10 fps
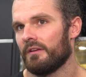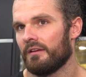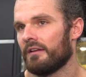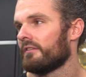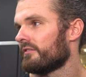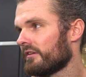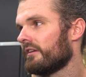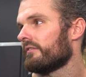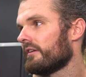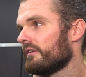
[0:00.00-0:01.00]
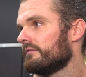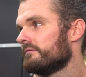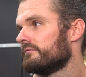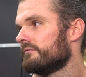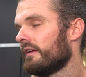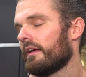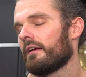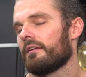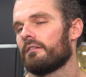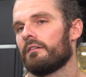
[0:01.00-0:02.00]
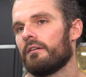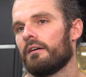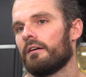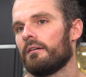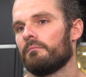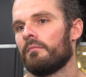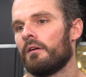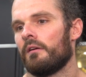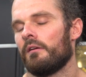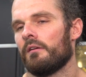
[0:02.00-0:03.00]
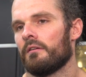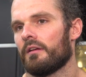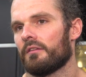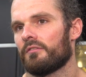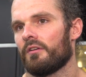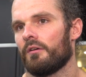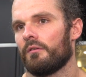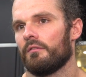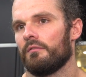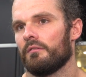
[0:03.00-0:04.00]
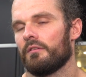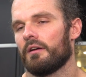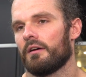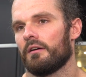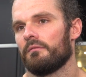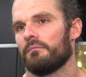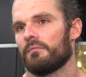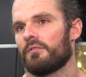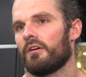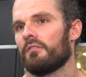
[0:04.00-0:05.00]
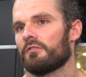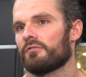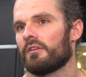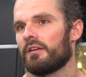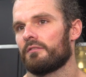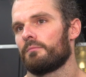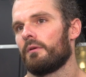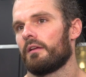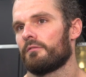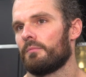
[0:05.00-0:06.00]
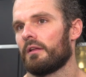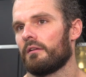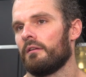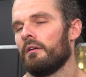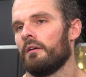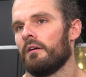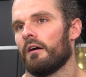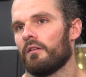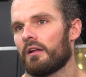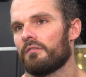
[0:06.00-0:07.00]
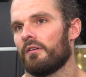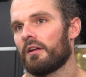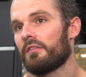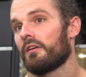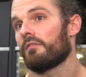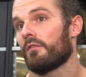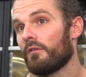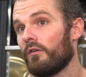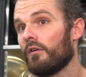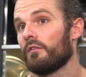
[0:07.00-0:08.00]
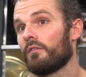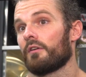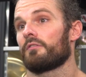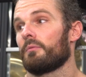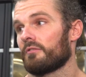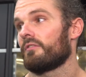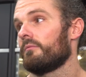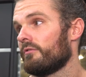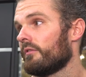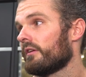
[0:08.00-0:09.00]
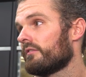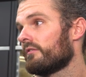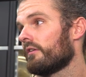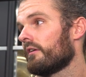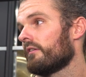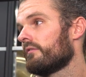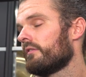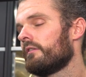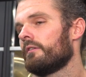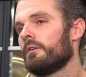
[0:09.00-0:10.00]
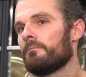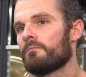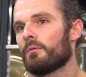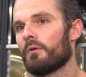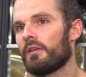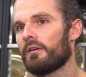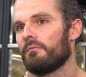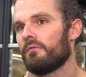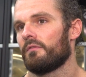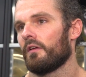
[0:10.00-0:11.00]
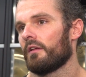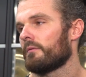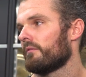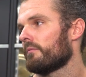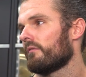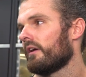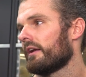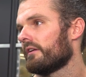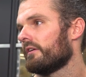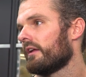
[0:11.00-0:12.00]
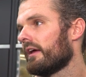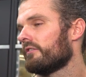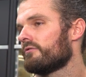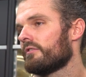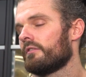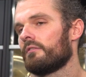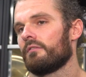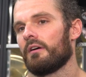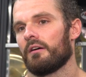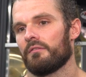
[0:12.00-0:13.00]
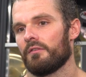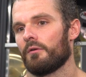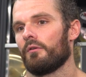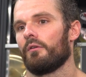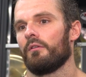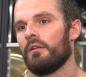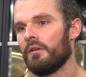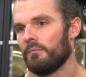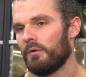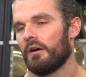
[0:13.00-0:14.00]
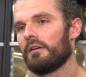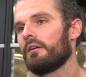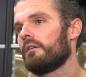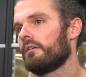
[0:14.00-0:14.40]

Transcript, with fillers: it is significant. And um, and so, um, selfishly, it's it's been a lot of fun. I think for all of our special teams units to have really felt like we've provided a good edge, uh, field goal, punt,